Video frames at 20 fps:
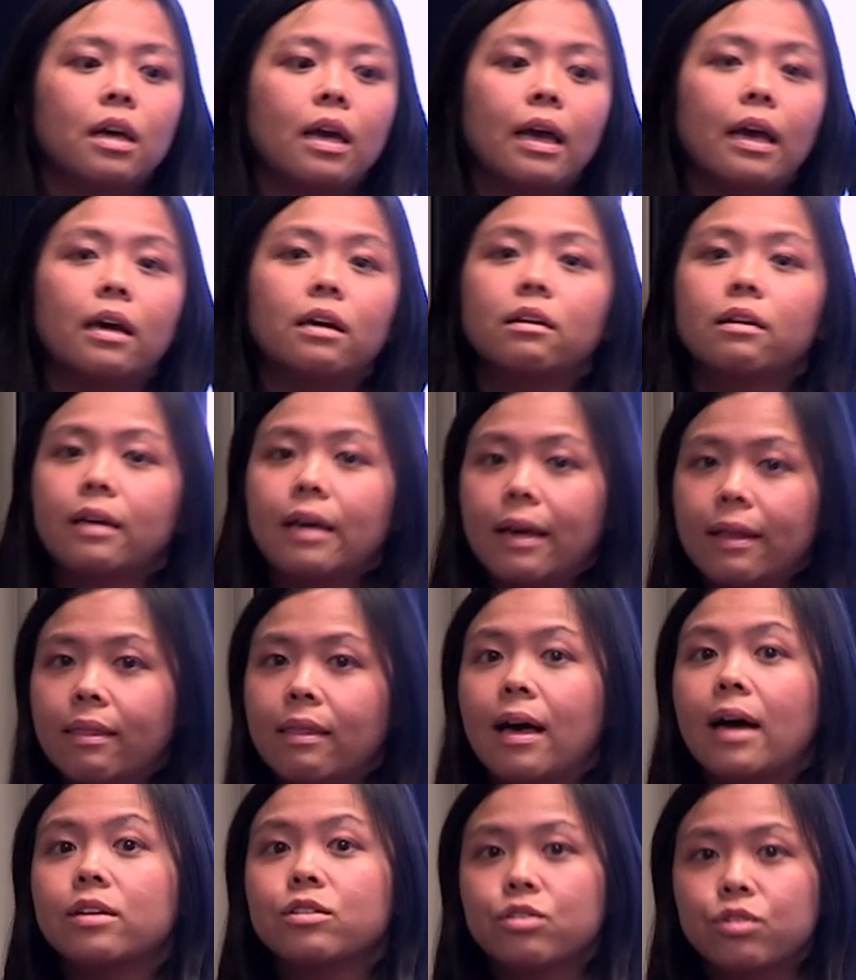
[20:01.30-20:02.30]
and again
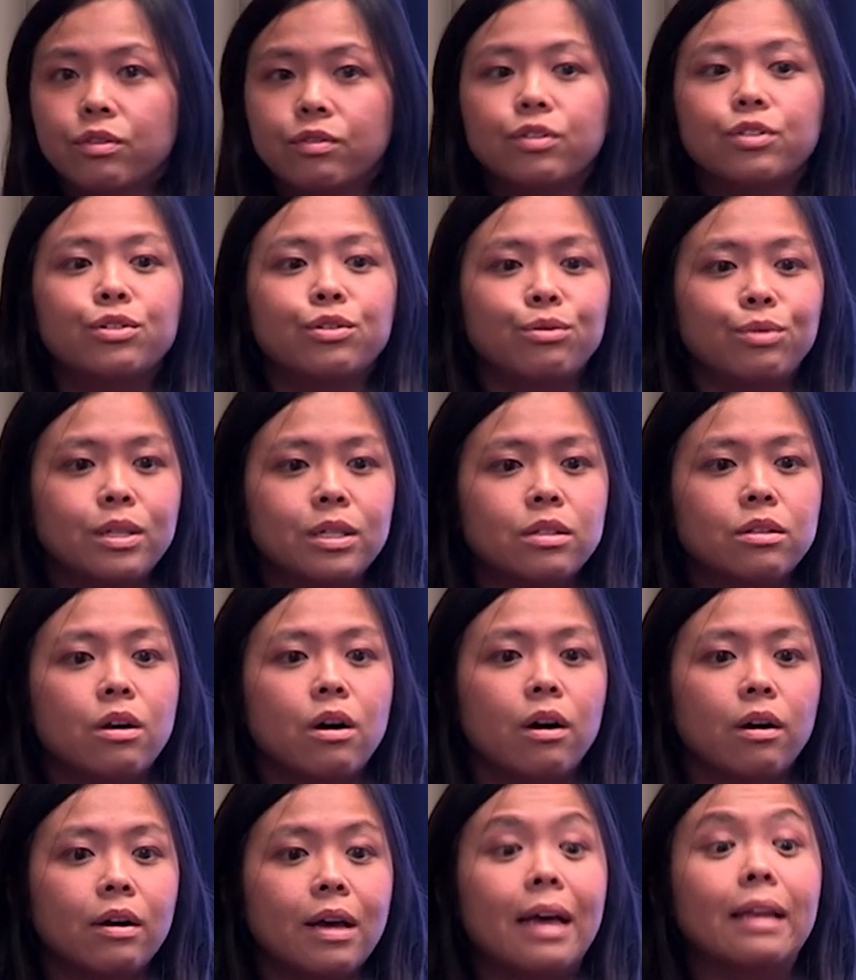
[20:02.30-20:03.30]
last over two weeks
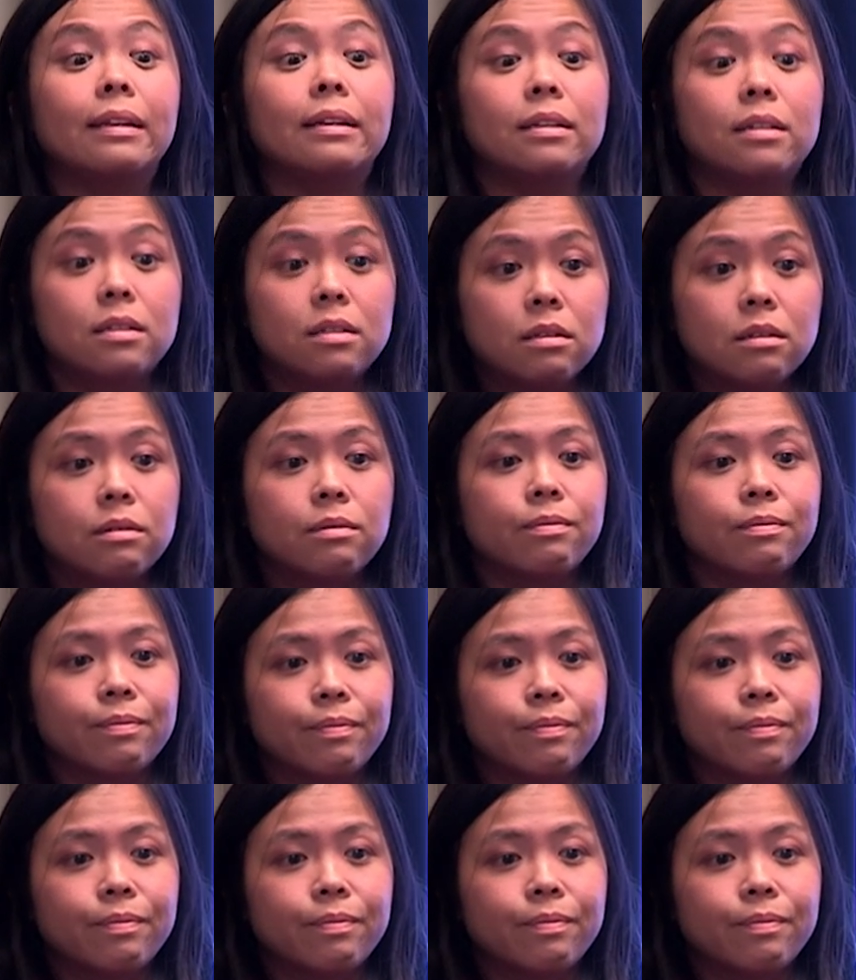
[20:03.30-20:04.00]
long at least.